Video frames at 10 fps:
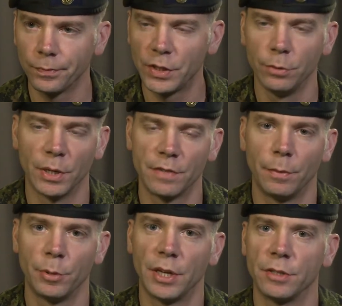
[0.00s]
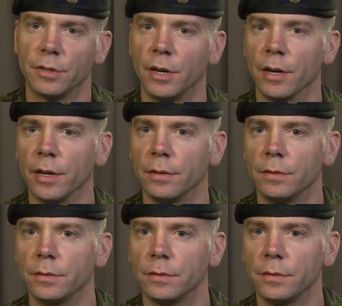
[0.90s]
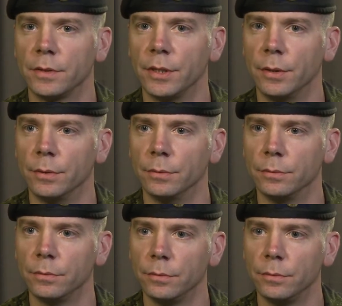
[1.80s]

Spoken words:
too much of a potential target, so